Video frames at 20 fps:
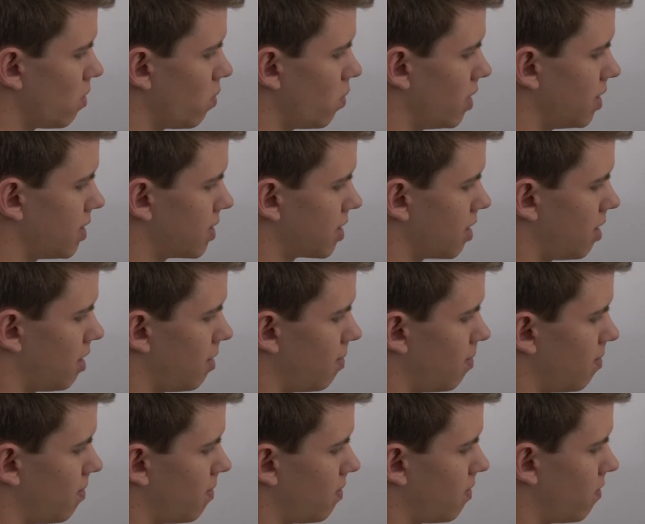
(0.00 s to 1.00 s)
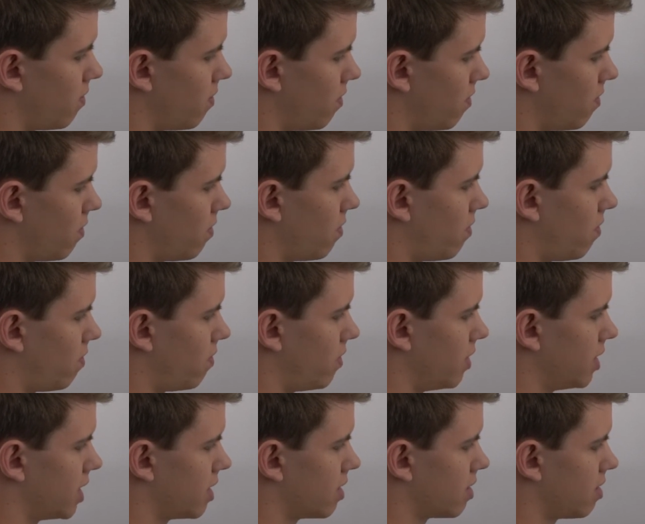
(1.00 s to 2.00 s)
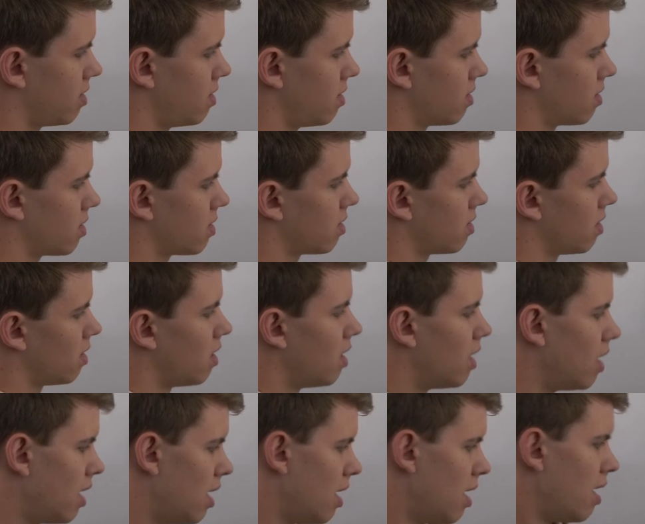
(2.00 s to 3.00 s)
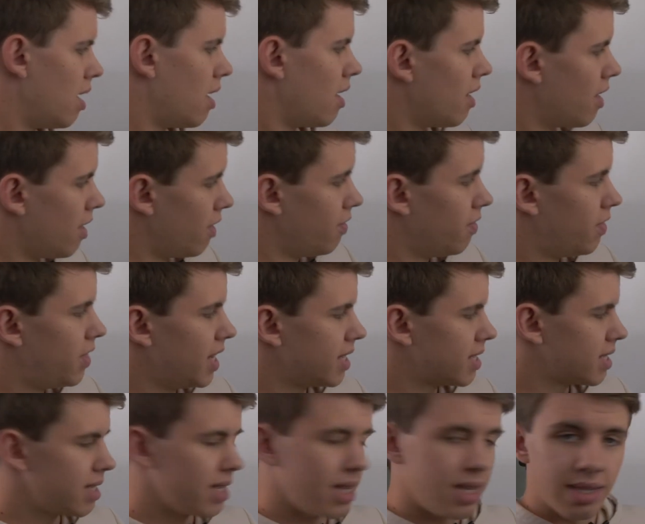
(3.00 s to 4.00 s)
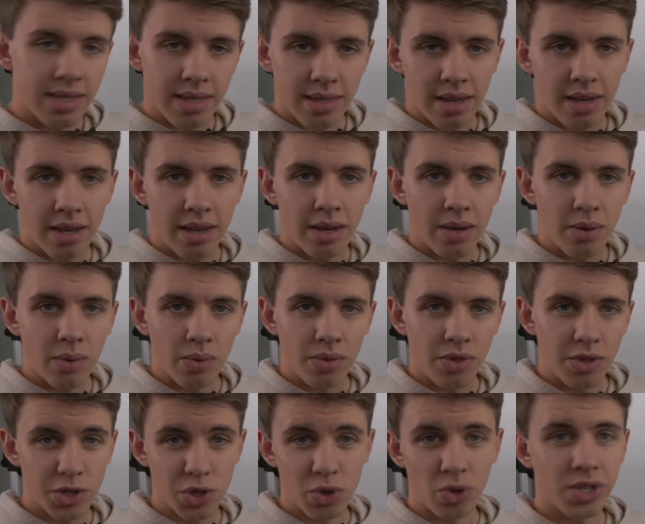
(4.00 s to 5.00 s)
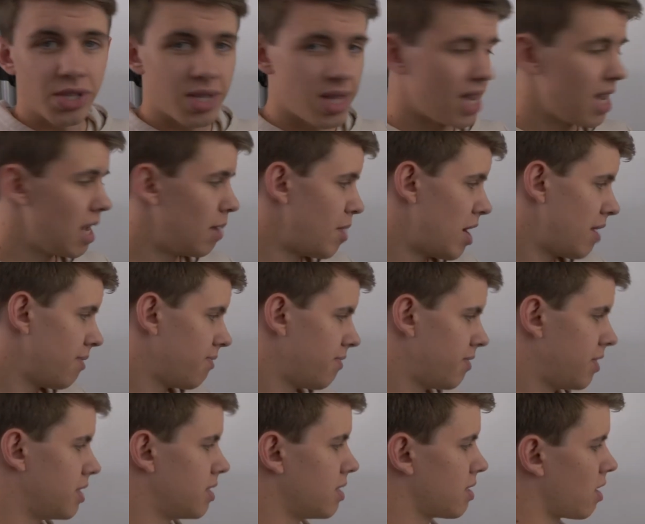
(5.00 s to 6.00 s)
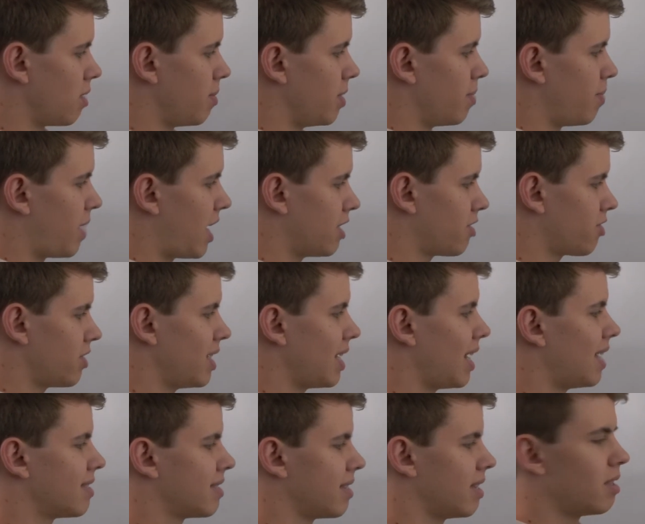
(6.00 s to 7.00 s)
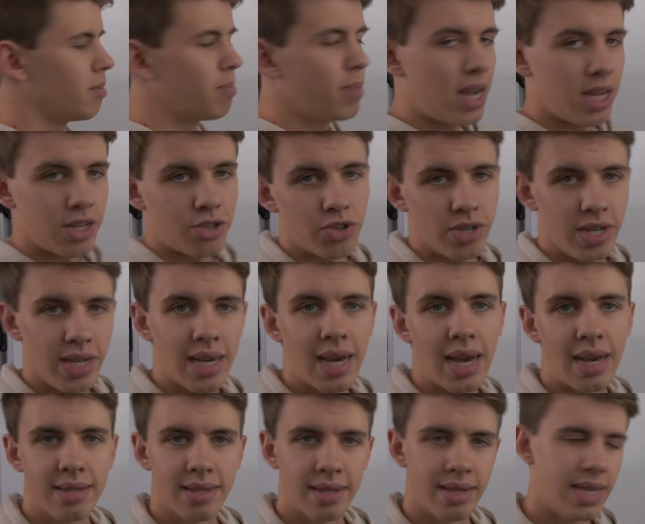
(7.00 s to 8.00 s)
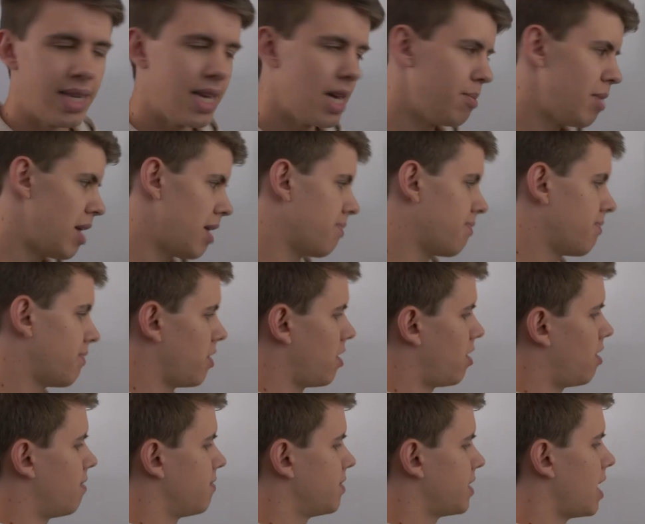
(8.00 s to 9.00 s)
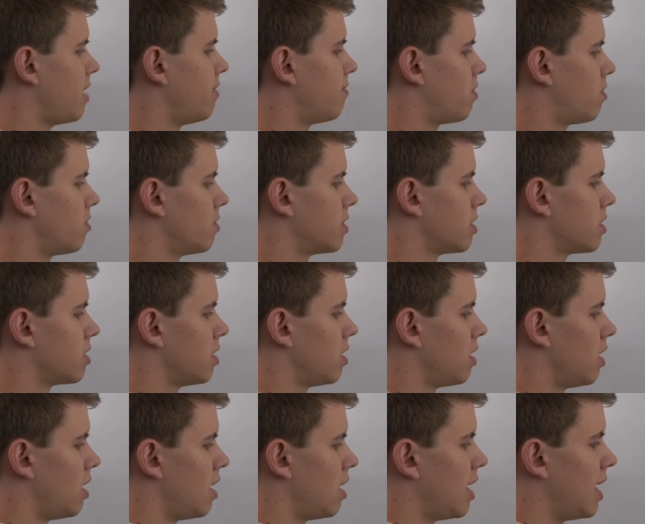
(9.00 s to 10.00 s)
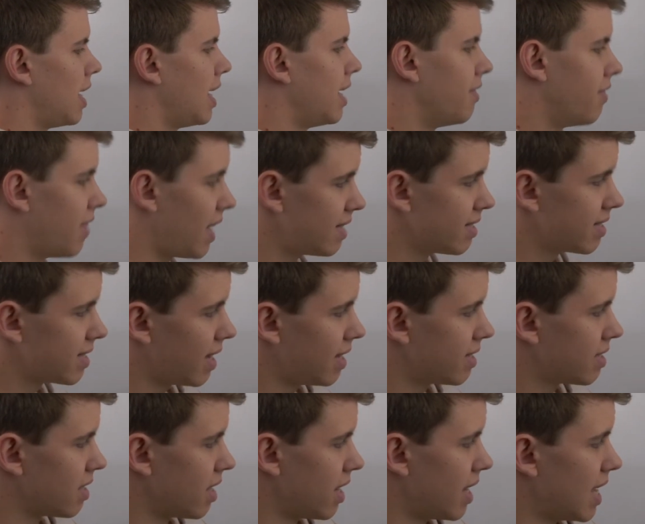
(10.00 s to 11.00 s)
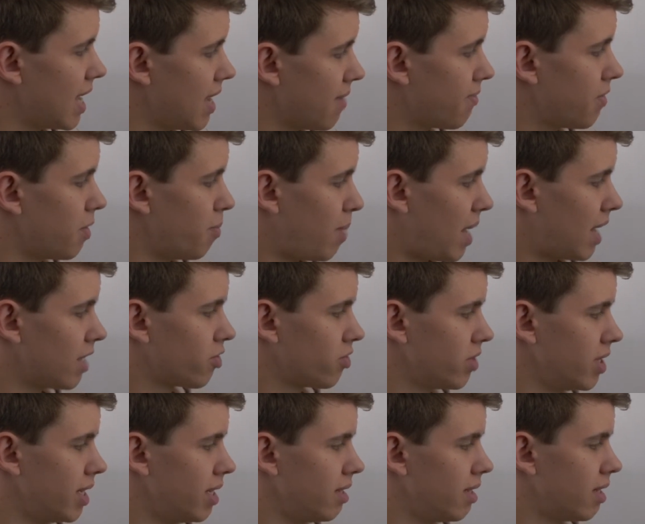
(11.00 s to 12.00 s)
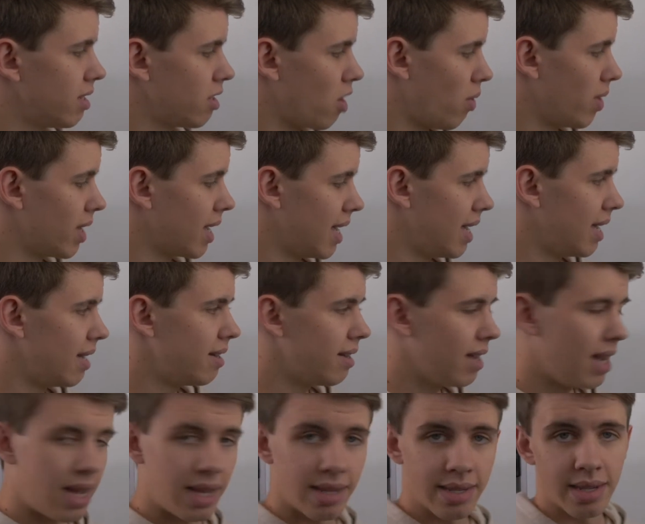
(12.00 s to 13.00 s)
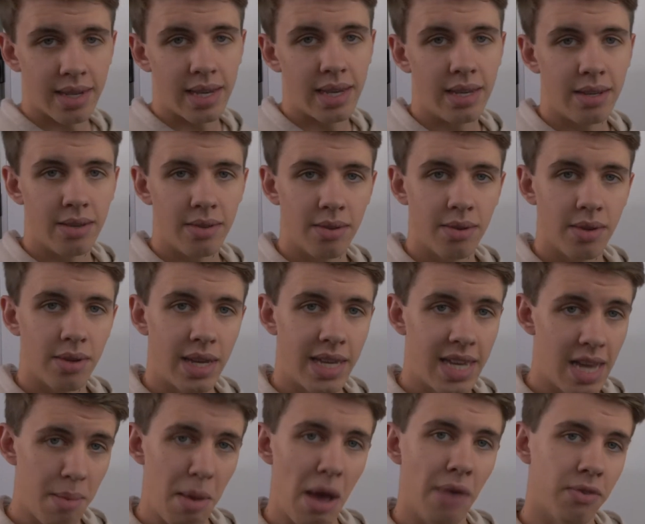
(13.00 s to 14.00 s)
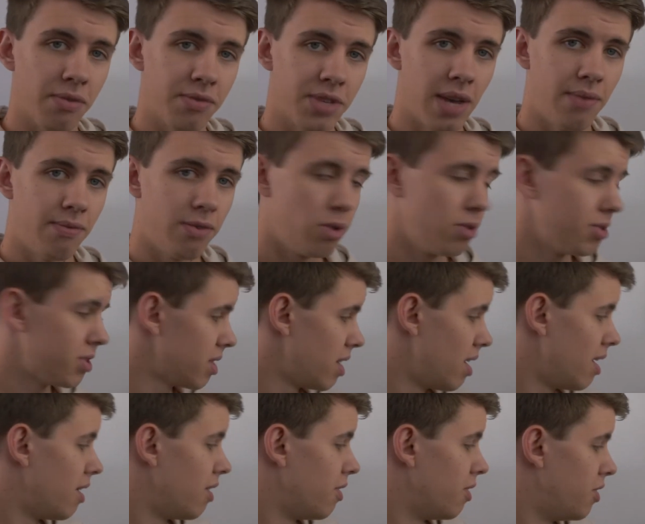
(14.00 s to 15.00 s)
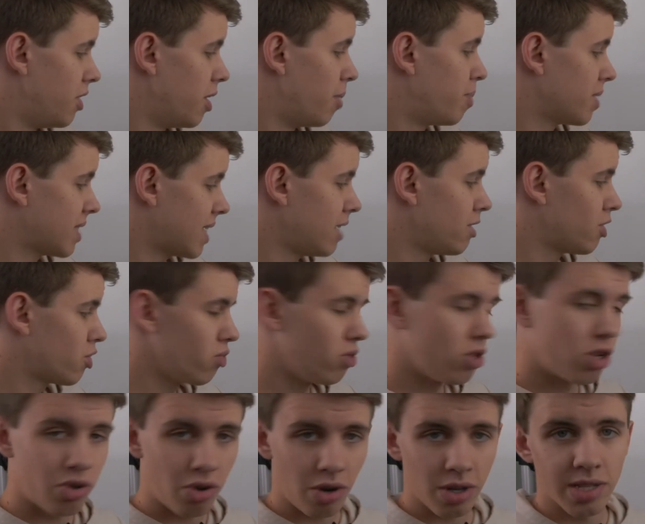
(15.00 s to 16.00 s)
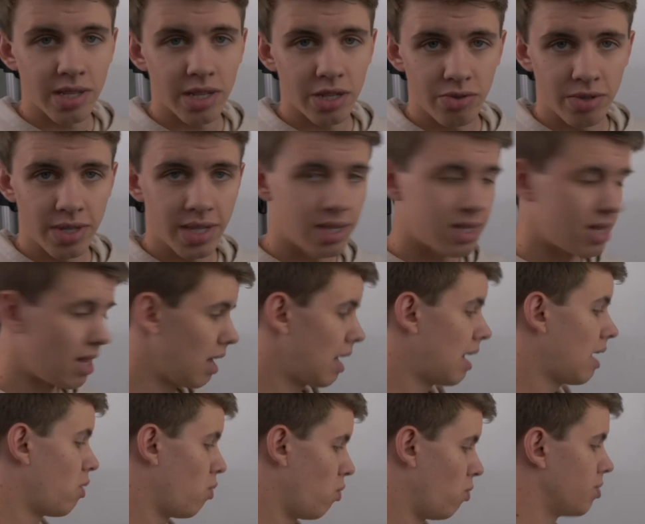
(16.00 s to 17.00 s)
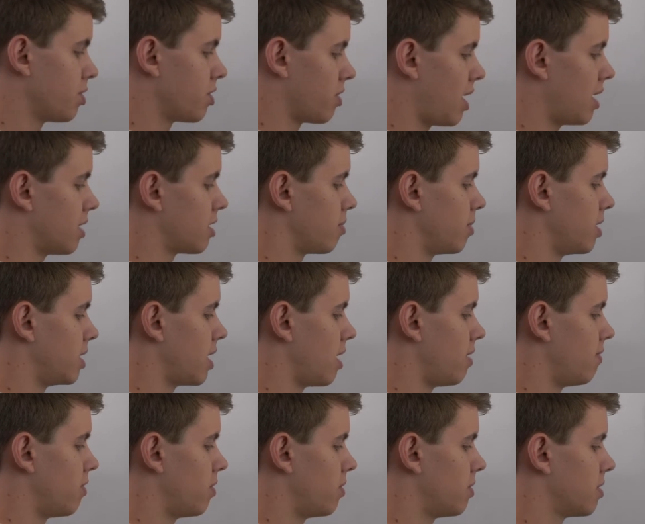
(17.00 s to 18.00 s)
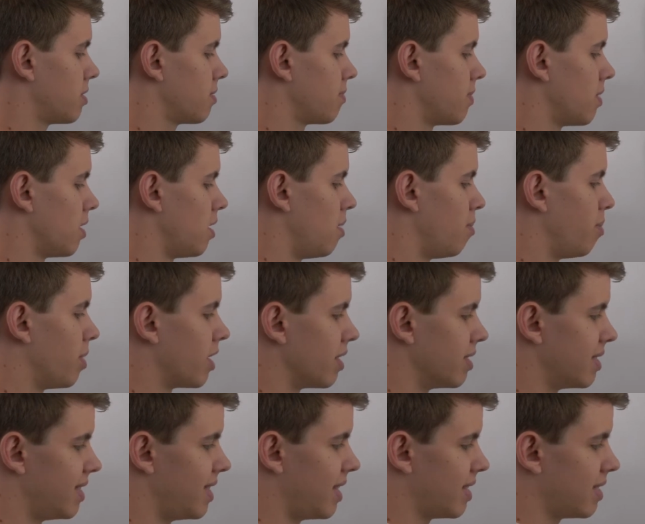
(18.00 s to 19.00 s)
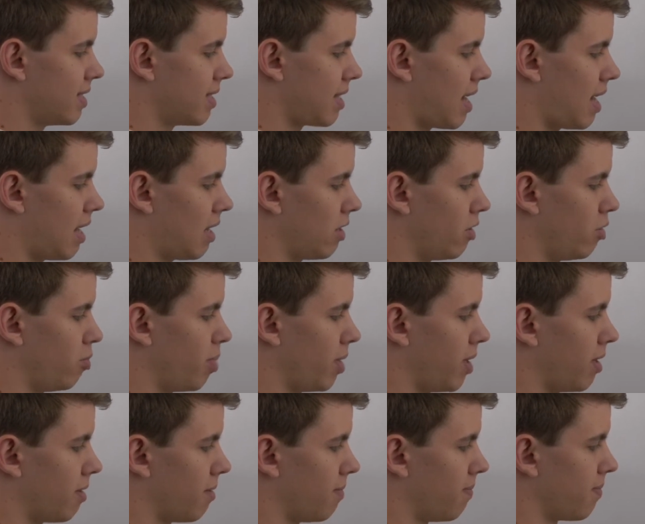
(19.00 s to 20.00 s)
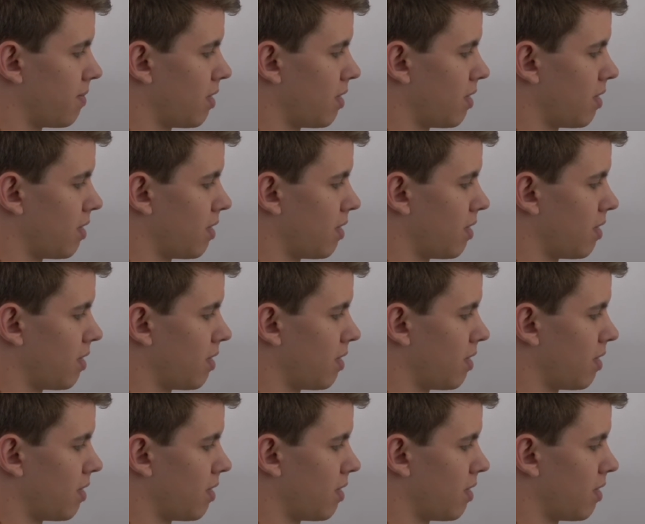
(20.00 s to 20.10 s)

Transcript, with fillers: with some resistance, this is the, the source of the EMF. This is going to be the battery. Let's say the battery has an EMF of 10 volts. It then says that if the battery going in has a EMF of 10 volts, the potential across this resistor also has to be 10 volts because this is our loop here.